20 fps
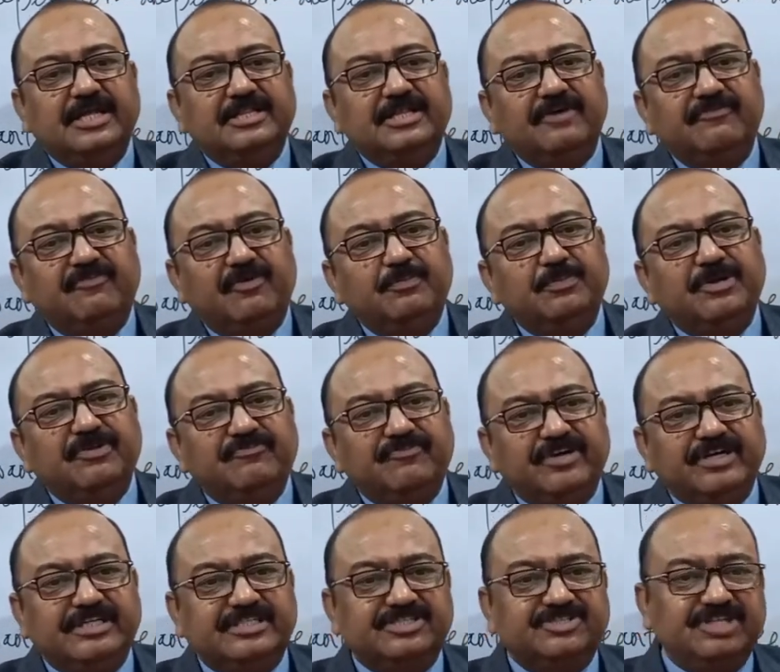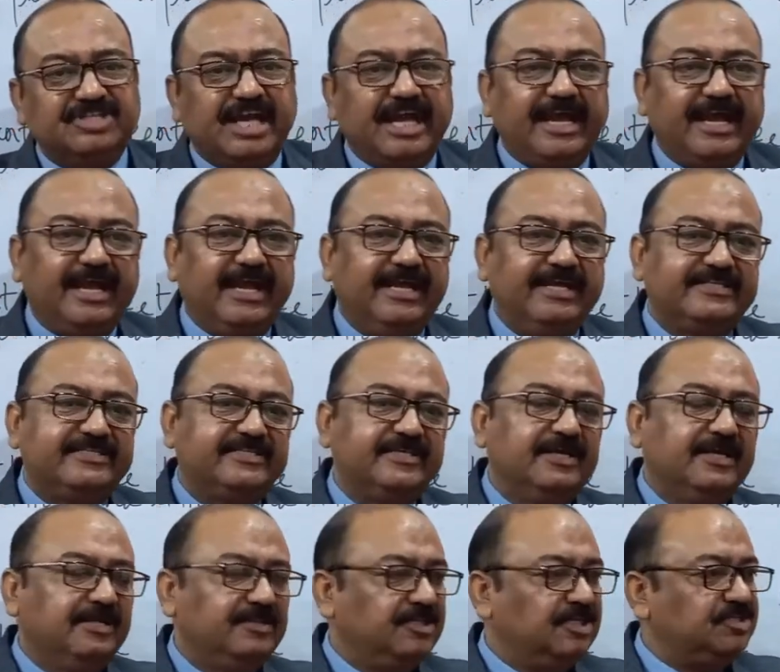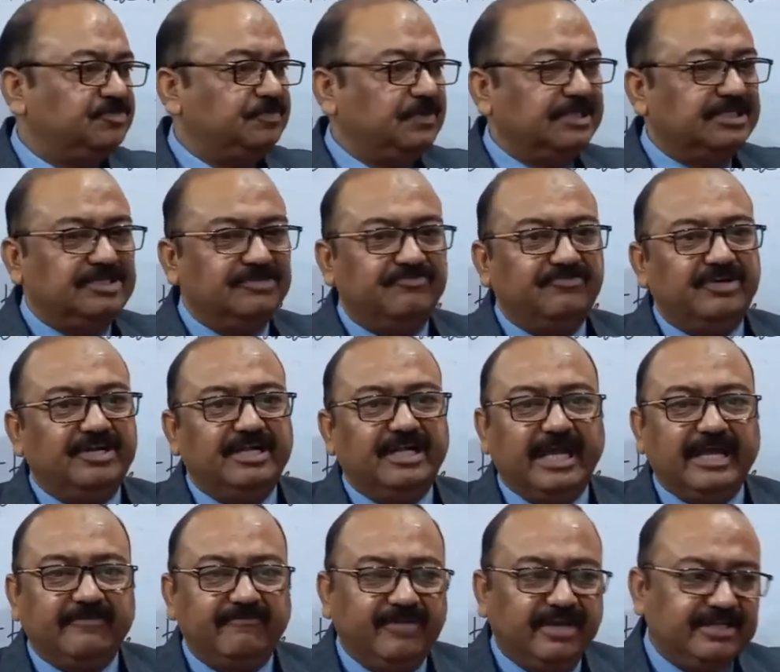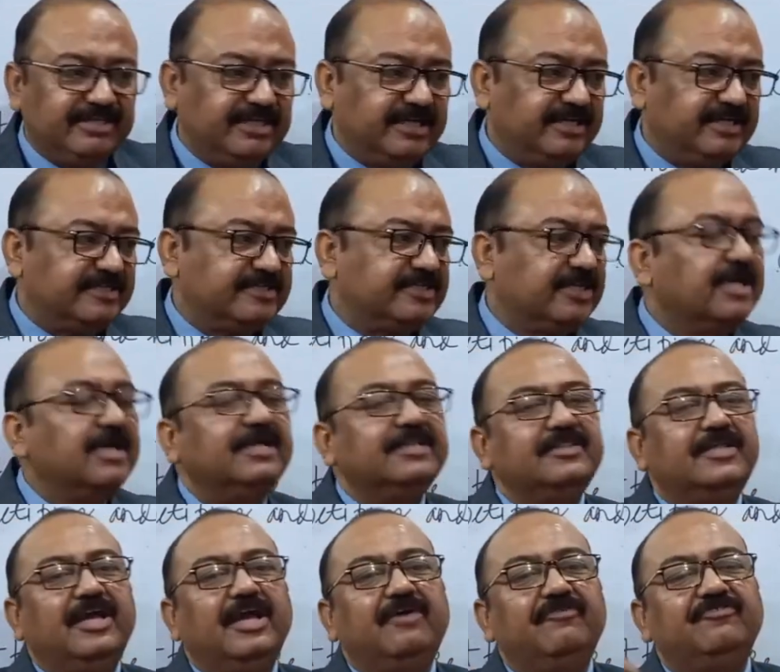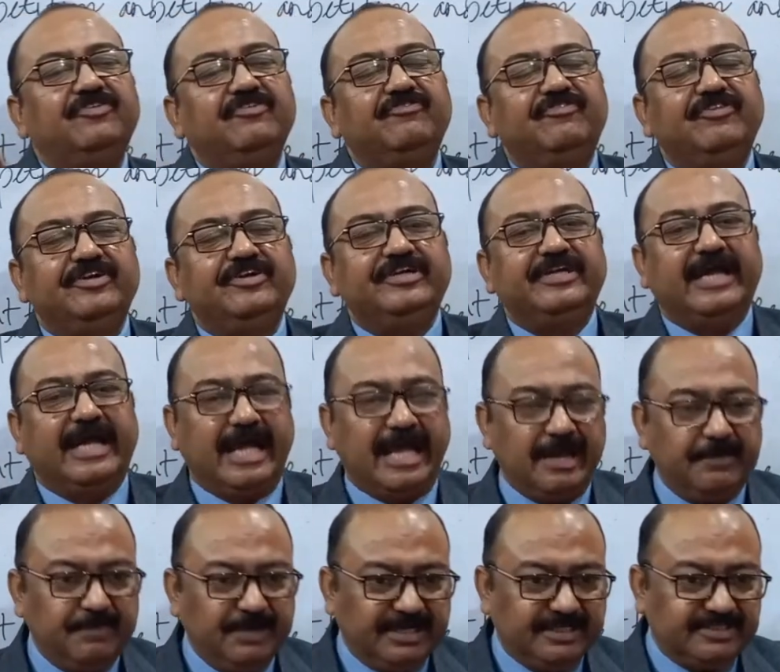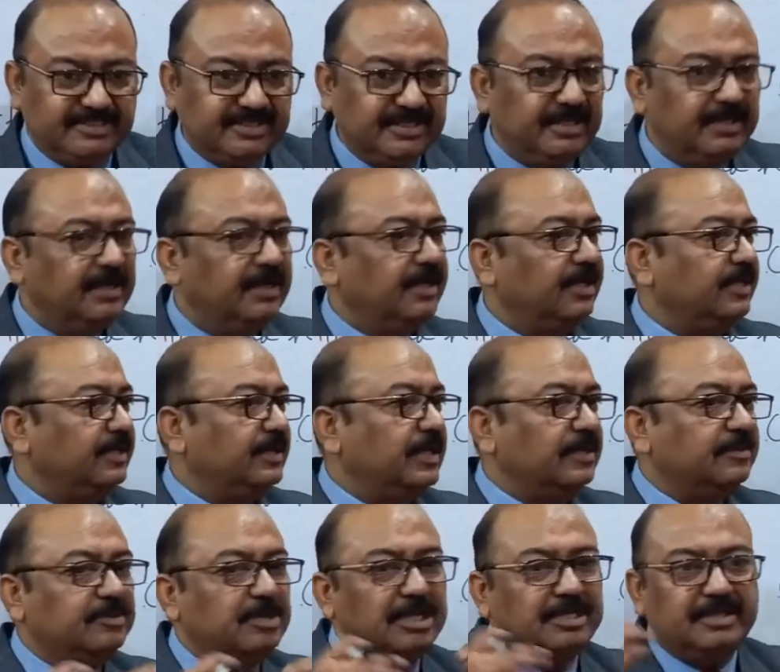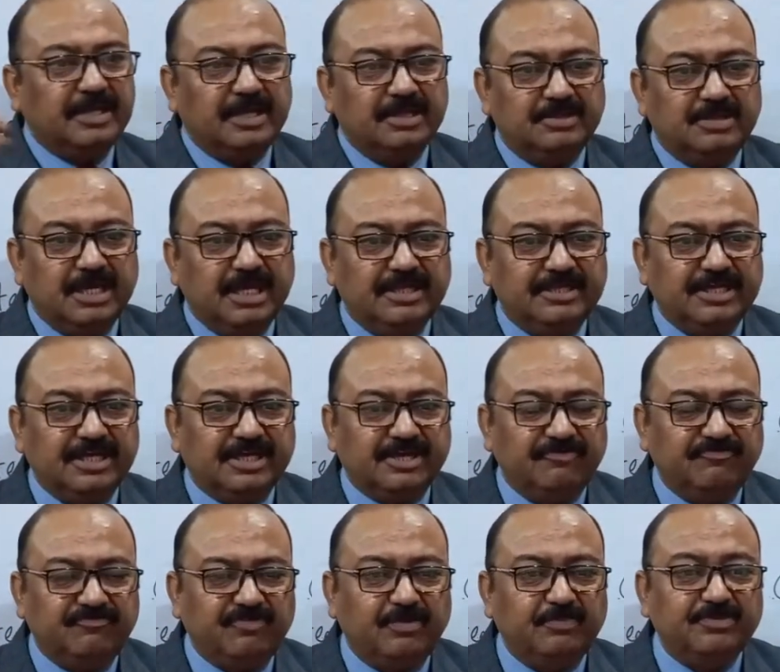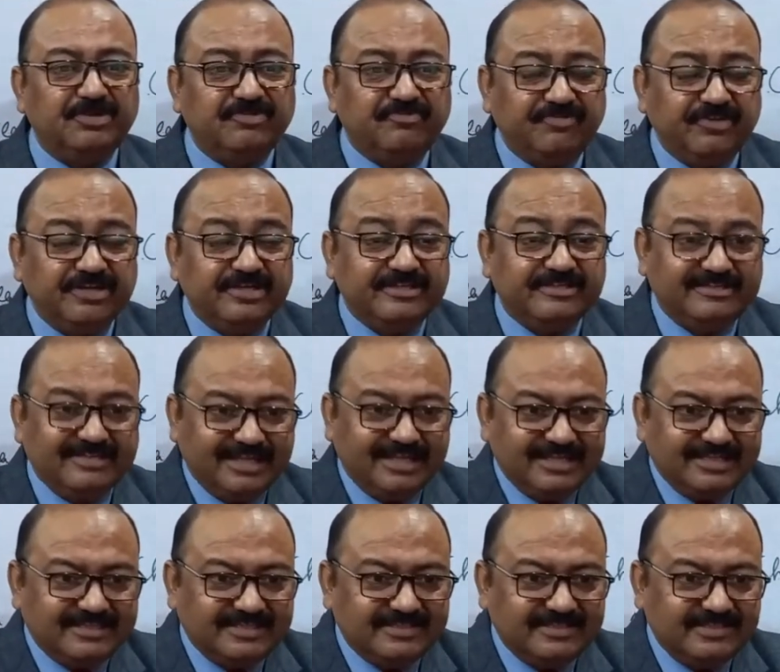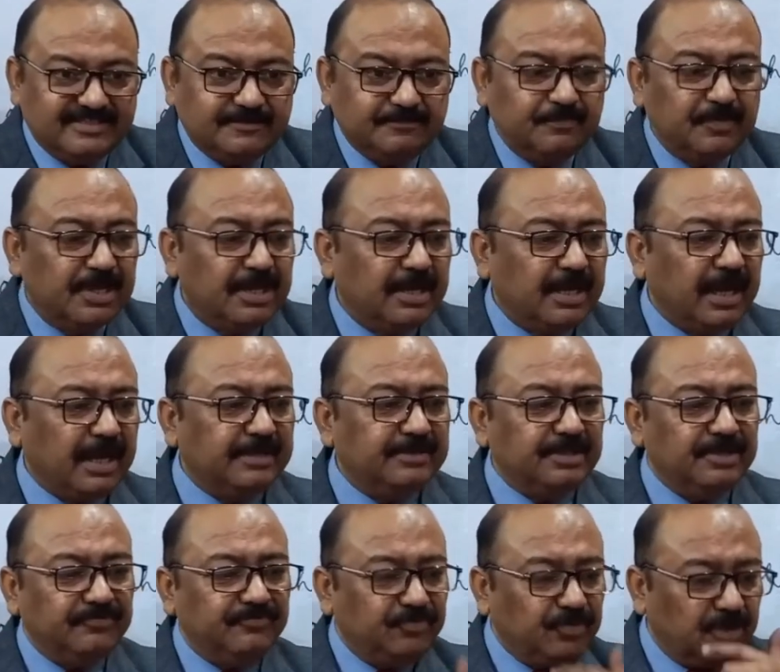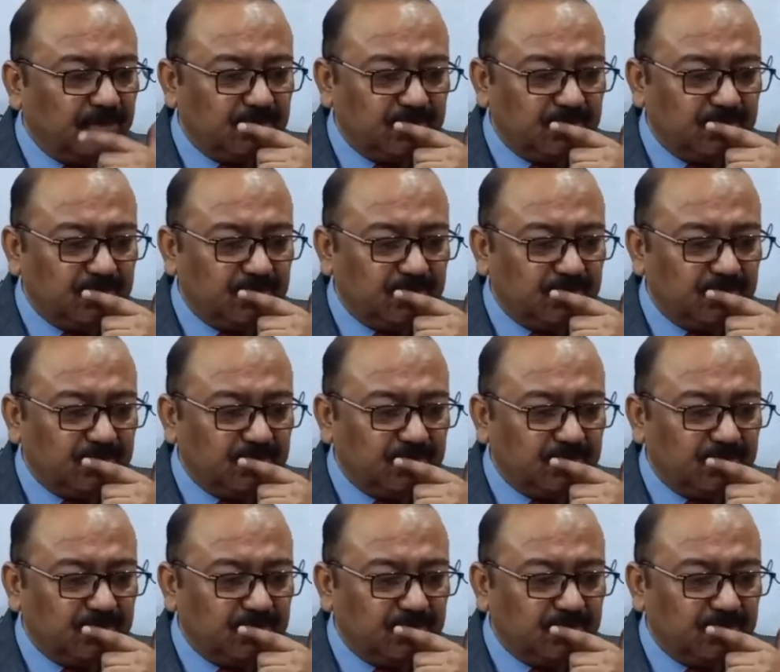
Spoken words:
from different states. They speak different languages. They have different habits. They come from different religions. And if you are